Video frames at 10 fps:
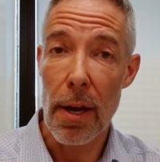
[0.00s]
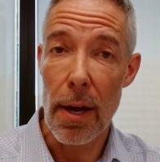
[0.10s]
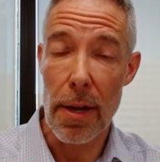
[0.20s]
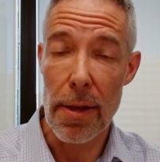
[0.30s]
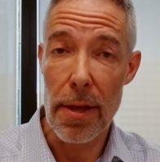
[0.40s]

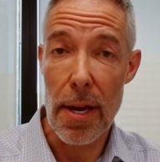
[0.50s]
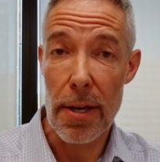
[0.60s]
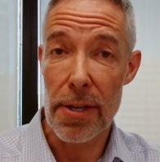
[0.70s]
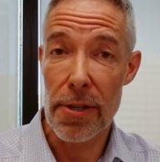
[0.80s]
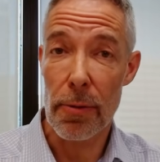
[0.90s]
the
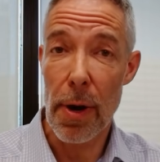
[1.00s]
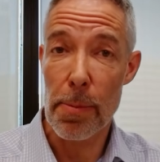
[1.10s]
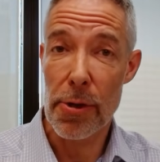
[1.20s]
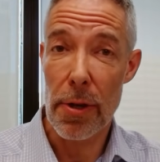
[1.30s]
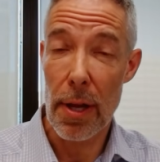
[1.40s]

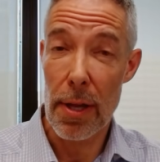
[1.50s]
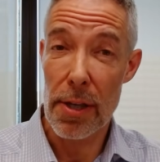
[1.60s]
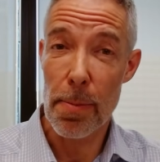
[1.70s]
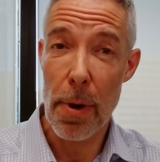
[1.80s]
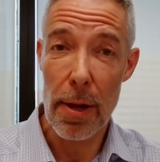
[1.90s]
disruption that
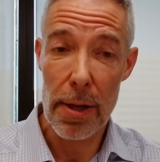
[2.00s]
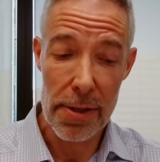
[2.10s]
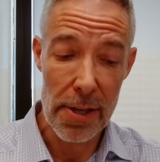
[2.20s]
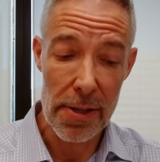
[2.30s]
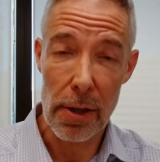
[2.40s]
these
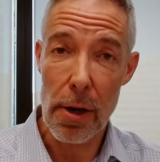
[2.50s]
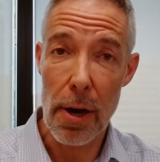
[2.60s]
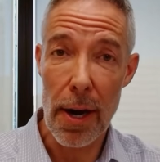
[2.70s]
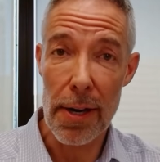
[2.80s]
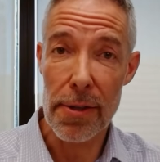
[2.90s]
policies had
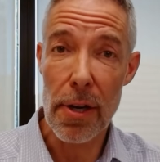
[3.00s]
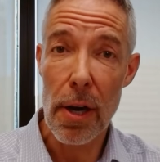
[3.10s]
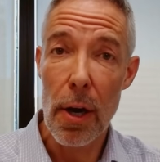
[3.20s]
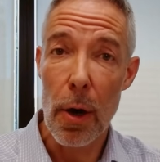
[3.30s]
caused.